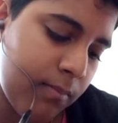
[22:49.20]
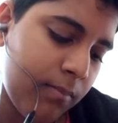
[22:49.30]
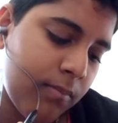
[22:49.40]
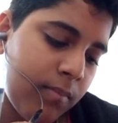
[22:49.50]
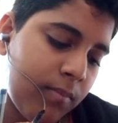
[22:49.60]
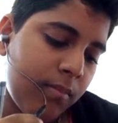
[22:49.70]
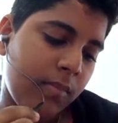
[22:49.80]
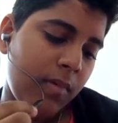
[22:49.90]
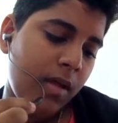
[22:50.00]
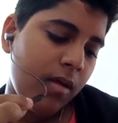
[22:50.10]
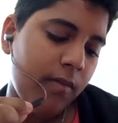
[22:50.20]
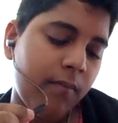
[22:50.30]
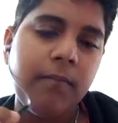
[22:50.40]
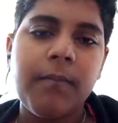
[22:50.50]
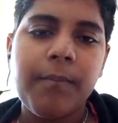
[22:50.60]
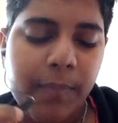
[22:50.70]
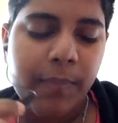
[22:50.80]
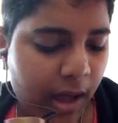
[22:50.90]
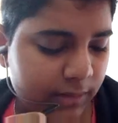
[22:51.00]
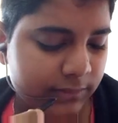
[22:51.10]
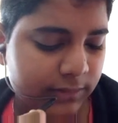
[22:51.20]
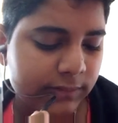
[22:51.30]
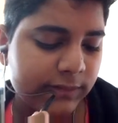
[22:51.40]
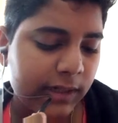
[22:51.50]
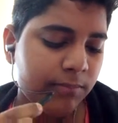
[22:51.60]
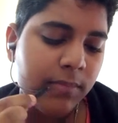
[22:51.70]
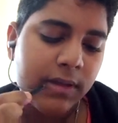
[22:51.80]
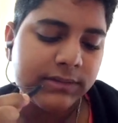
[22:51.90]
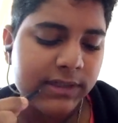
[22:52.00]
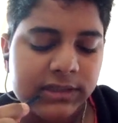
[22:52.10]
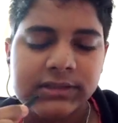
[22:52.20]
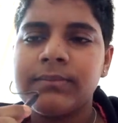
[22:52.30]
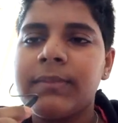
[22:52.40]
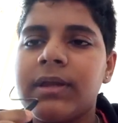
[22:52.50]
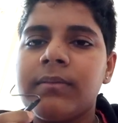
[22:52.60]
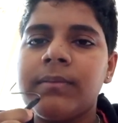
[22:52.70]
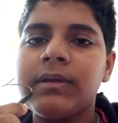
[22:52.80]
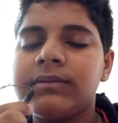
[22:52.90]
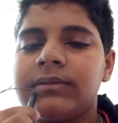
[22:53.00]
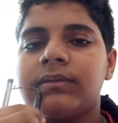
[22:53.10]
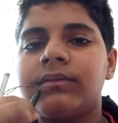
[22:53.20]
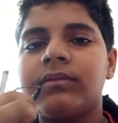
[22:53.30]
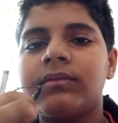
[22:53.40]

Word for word: Yes. Pass the judgment, judgment means